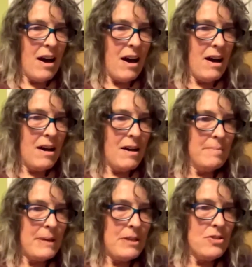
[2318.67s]

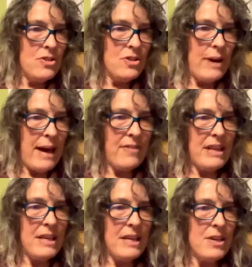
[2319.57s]
Um, do you have
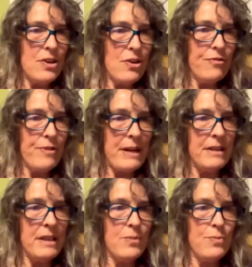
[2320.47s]
any
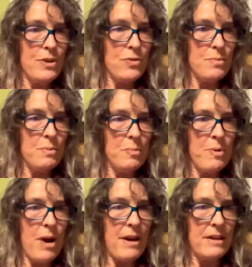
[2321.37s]
eco-friendly reusable
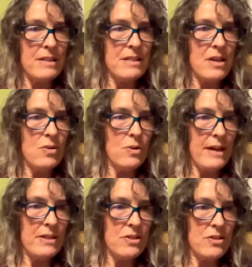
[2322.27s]
products that you
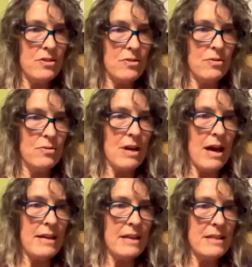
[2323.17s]
like to use?
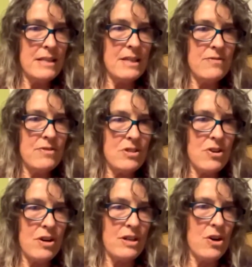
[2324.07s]
I get sick of
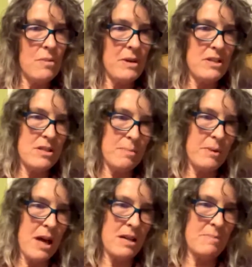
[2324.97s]
discarding all my
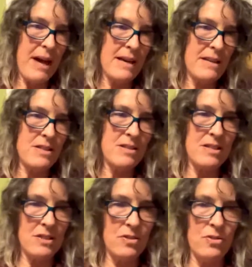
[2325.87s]
Ziploc bags and
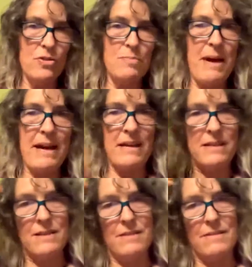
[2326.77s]
single-use
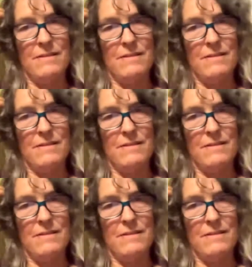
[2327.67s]
packets.